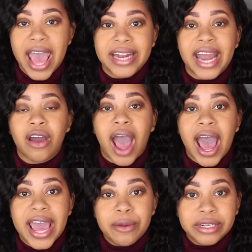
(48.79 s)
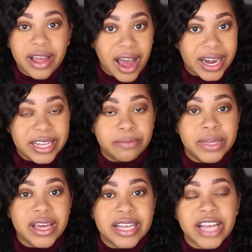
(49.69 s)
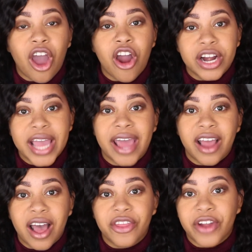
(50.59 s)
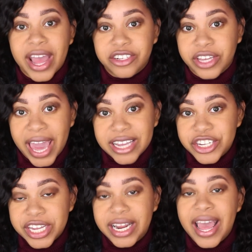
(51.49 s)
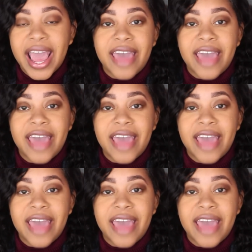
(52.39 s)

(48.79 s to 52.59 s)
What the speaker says: Now I got it because I already had other education,